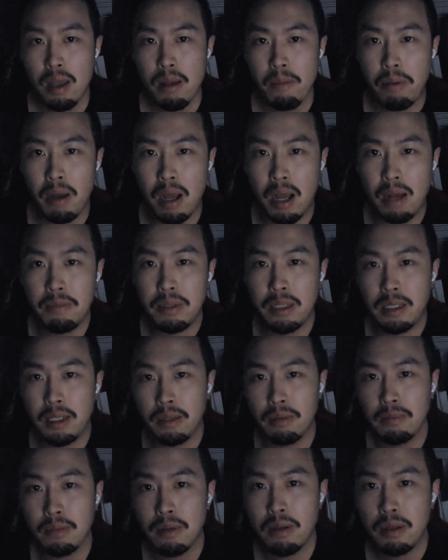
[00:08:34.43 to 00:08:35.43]

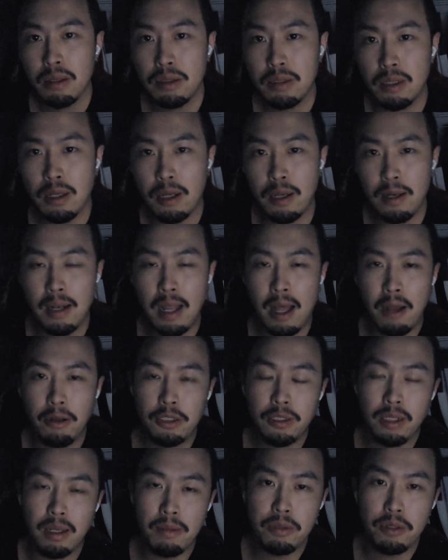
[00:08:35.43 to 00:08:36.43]
prompting the
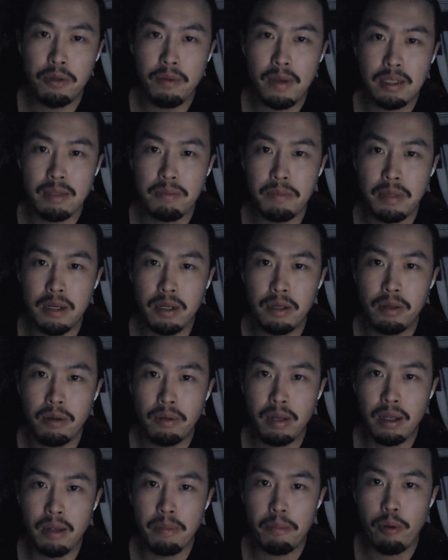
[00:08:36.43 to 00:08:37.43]
long-term U.S.
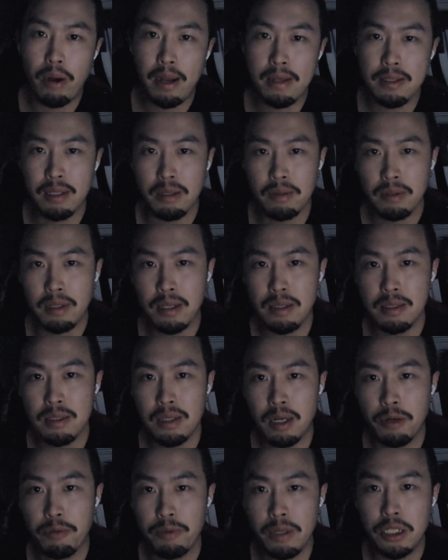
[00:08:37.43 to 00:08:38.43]
military presence in
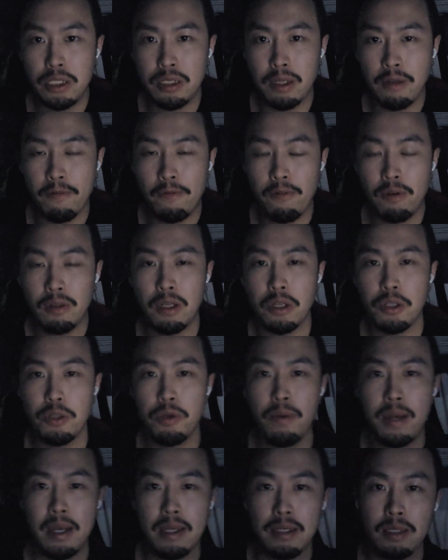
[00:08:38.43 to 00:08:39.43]
the region for the
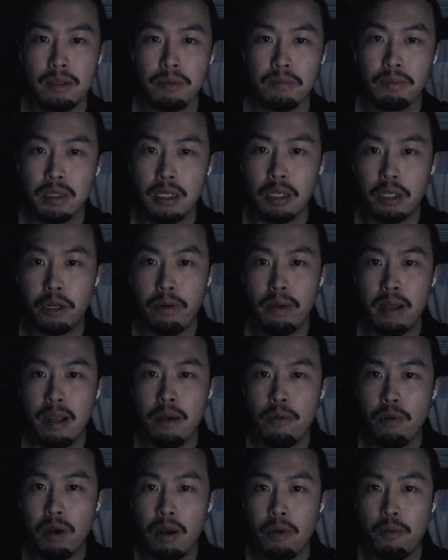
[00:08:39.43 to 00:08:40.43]
U.S. The
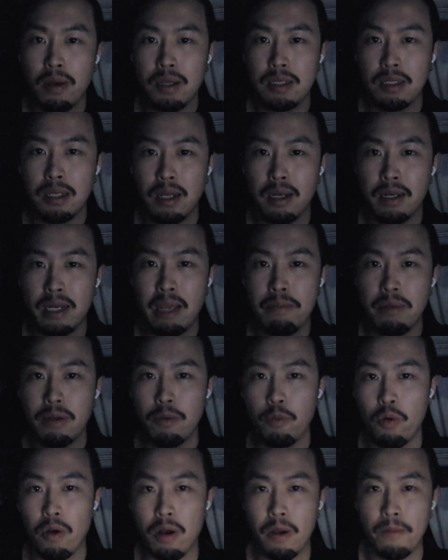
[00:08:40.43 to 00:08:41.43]
Korean War was a named
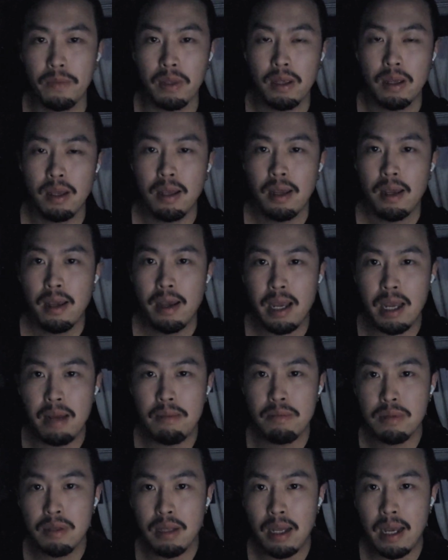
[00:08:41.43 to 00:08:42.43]
war,
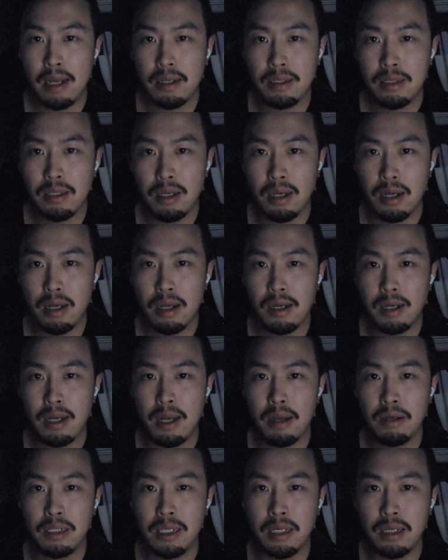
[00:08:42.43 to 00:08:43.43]
aimed at
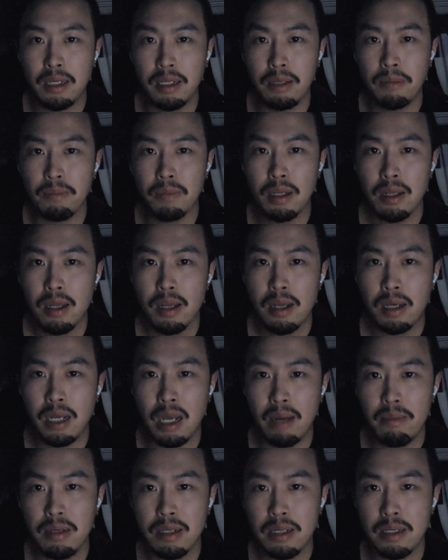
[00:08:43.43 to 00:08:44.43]
containing
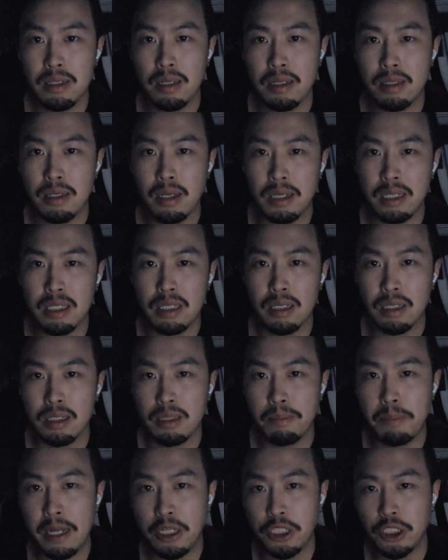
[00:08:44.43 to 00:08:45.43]
communism's
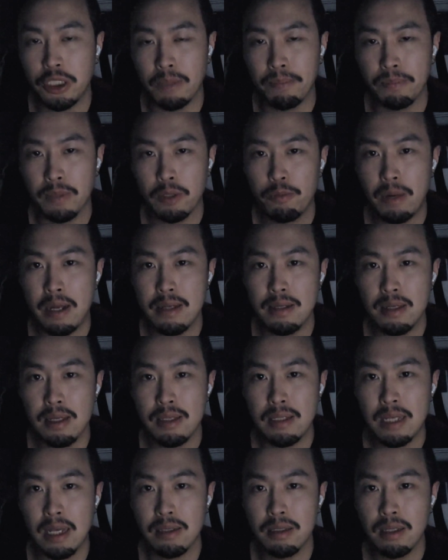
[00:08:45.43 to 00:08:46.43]
expansion rather
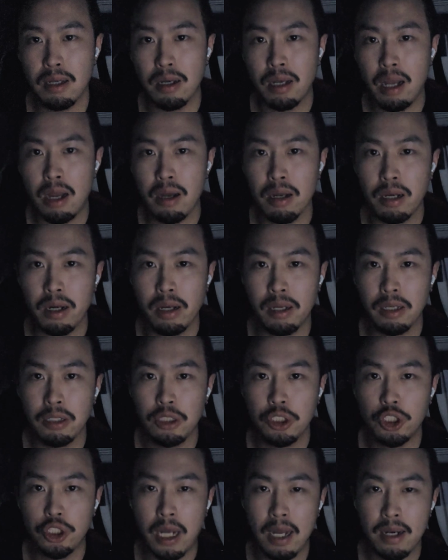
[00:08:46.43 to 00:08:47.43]
than the
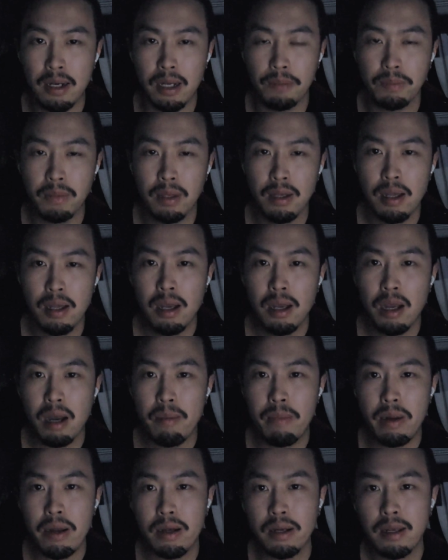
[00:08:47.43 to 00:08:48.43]
conquering China.
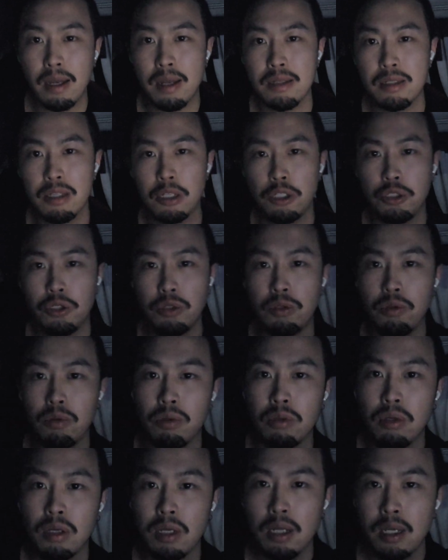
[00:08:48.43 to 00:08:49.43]
Americans'
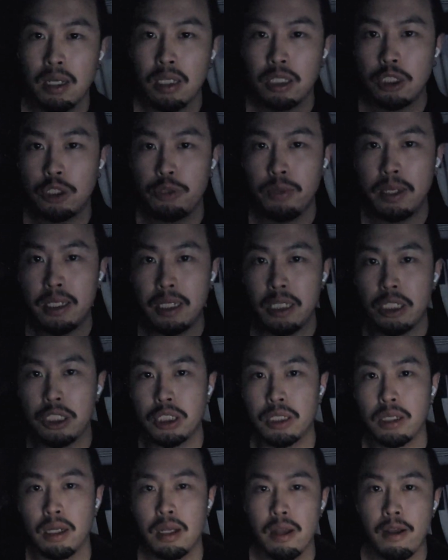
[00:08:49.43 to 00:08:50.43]
true
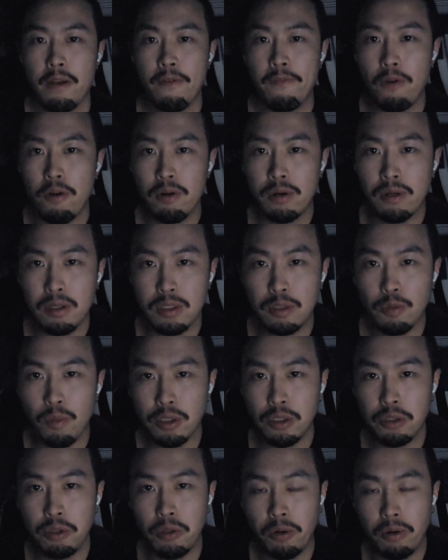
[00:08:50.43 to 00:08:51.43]
strategic focus
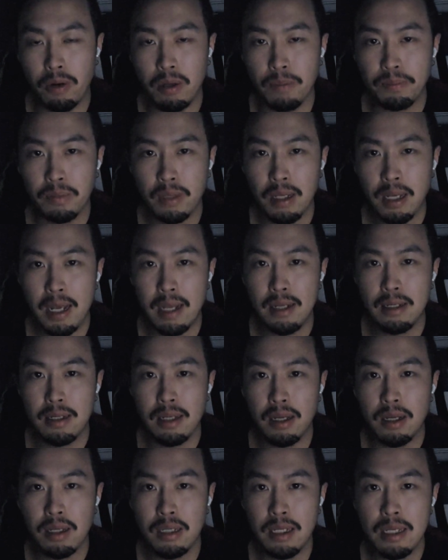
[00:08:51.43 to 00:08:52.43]
was Europe, and
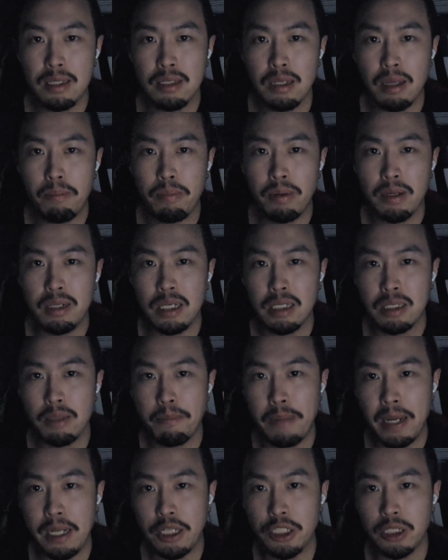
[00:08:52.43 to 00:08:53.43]
its
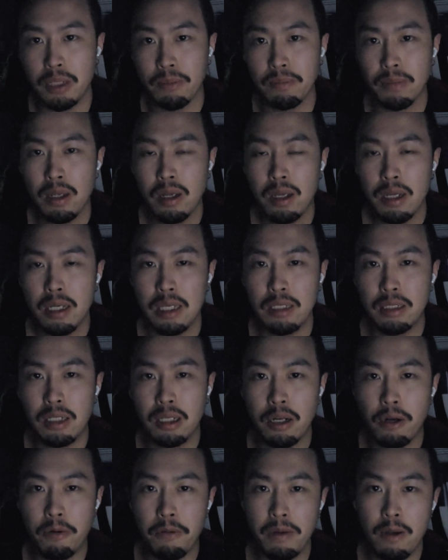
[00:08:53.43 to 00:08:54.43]
participation in the
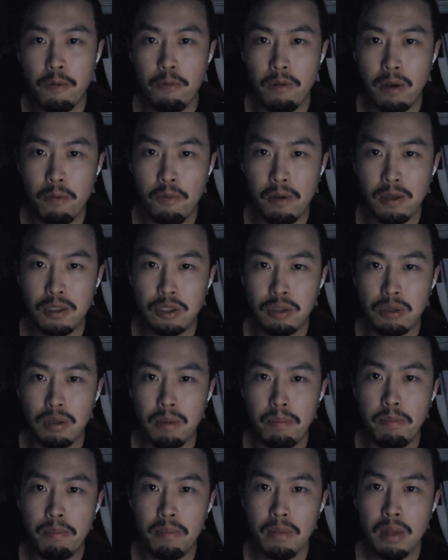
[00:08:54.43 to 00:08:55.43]
Korean War was to
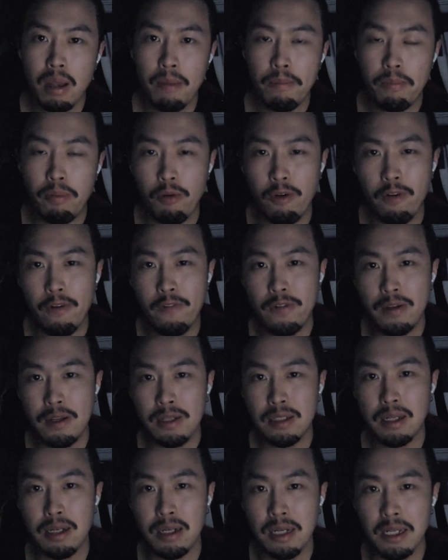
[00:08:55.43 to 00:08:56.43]
prove
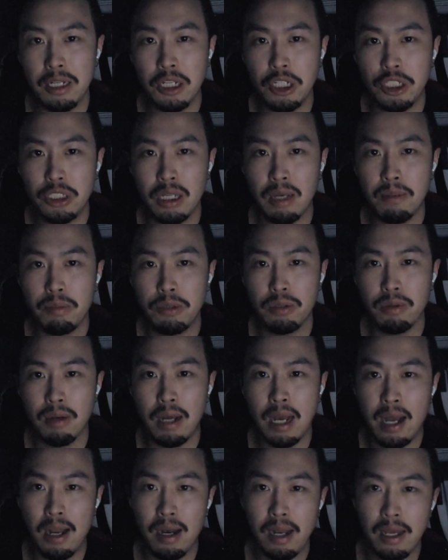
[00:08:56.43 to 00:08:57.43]
its leadership to
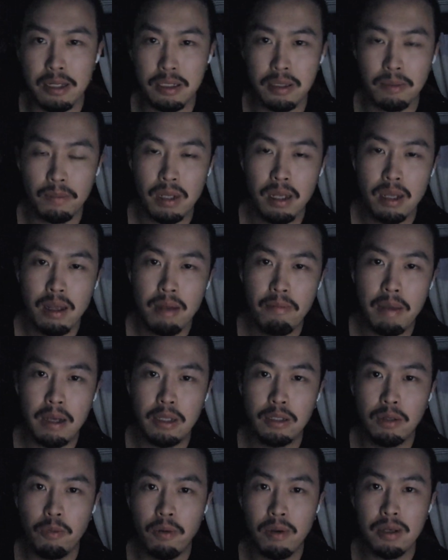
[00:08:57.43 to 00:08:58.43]
allies. By
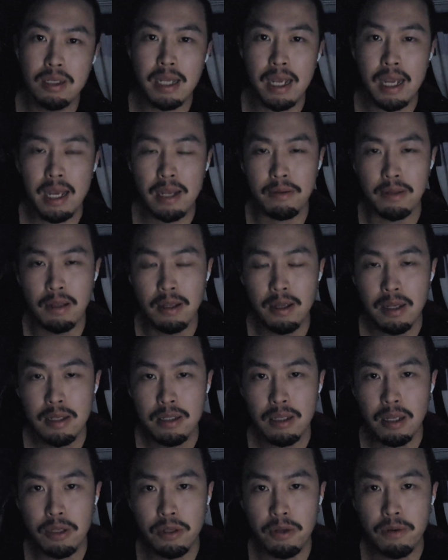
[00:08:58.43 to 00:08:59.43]
the war's end,
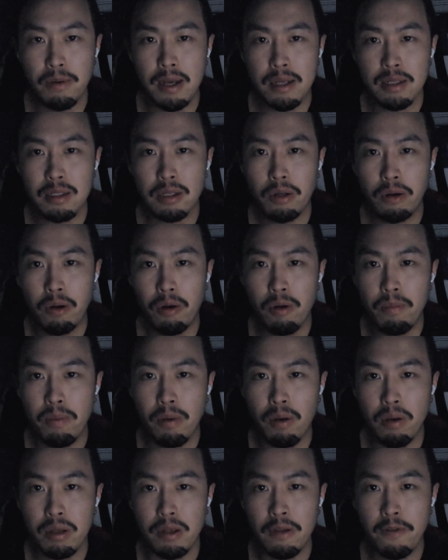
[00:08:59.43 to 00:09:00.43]
the U.S.
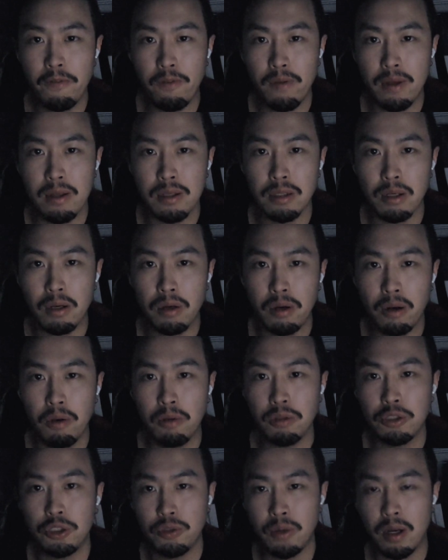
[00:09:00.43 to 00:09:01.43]
global influence
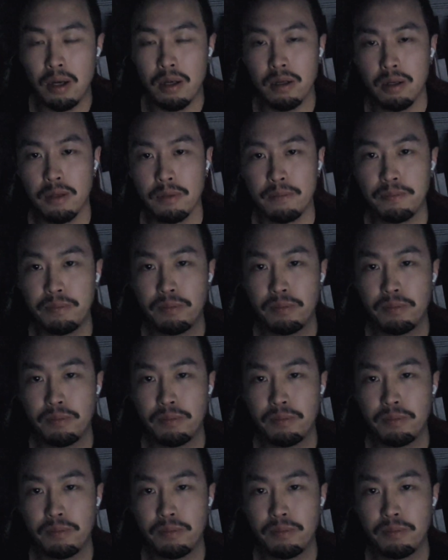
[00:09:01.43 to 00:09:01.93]
grew stronger,